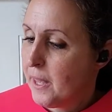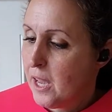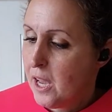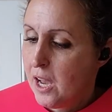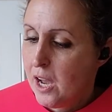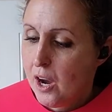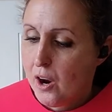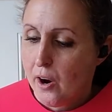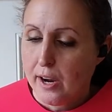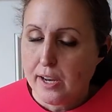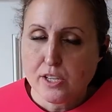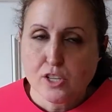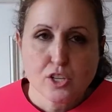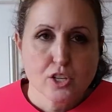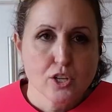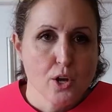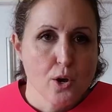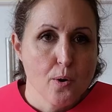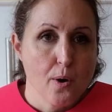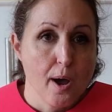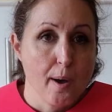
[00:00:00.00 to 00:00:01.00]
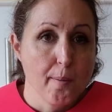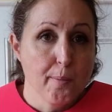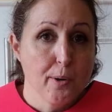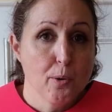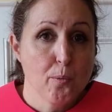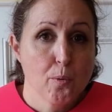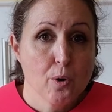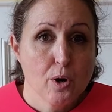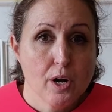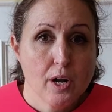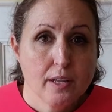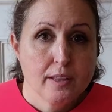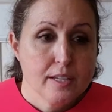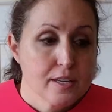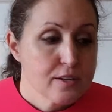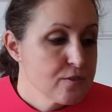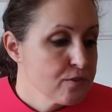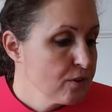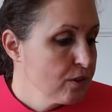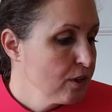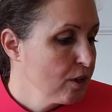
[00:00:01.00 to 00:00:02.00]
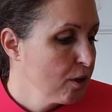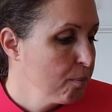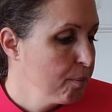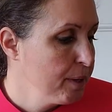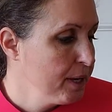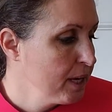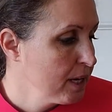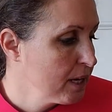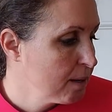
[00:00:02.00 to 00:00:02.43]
All right, so I'm going to work on this for a little bit.